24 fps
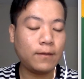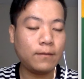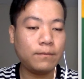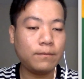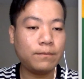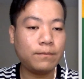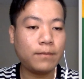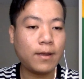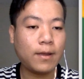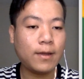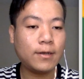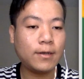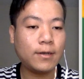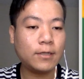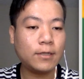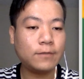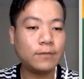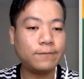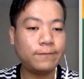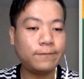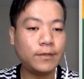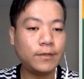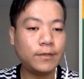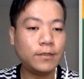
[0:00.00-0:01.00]
minus
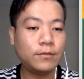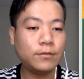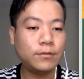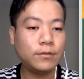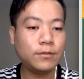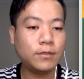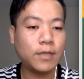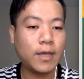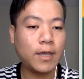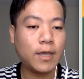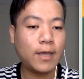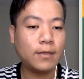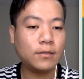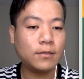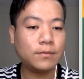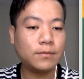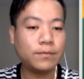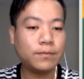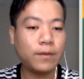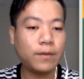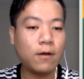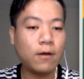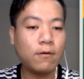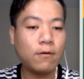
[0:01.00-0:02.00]
phi to the nth
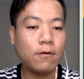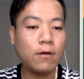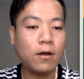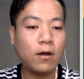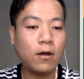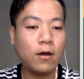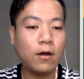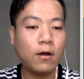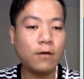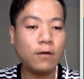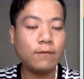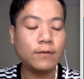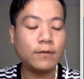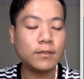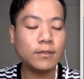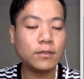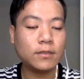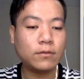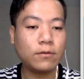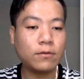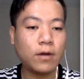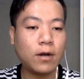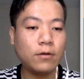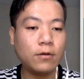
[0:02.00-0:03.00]
power over
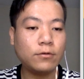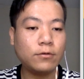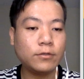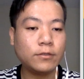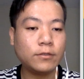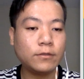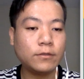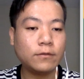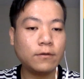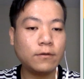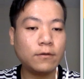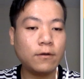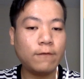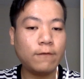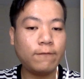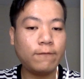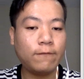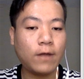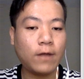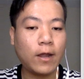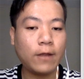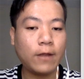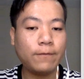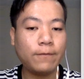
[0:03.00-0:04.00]
square root of
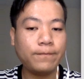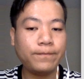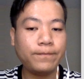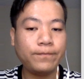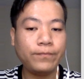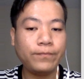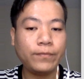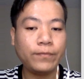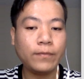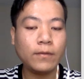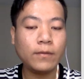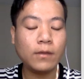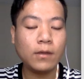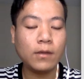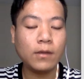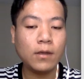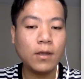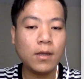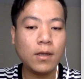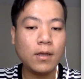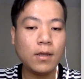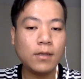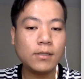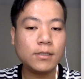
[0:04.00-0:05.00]
5.
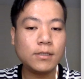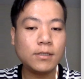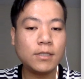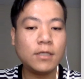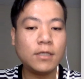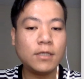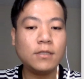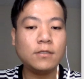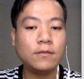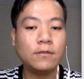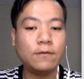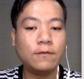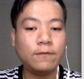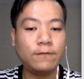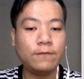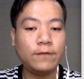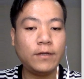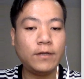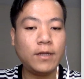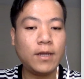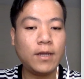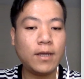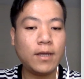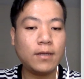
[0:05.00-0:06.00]
Since
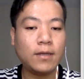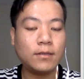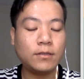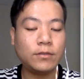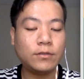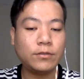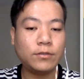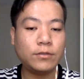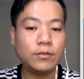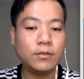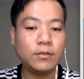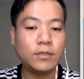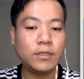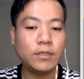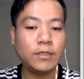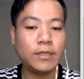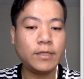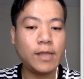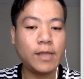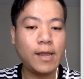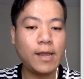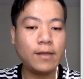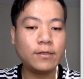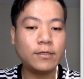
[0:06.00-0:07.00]
phi is to the
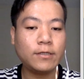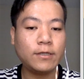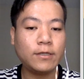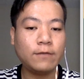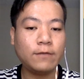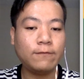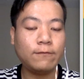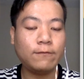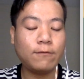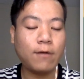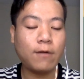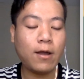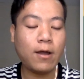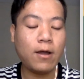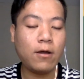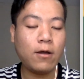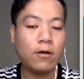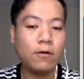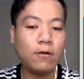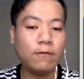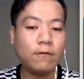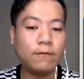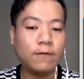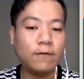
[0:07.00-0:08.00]
negative 1
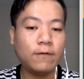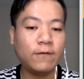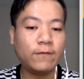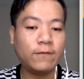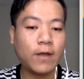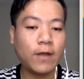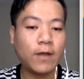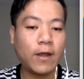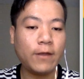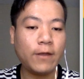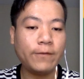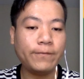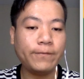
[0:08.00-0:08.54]
over 5,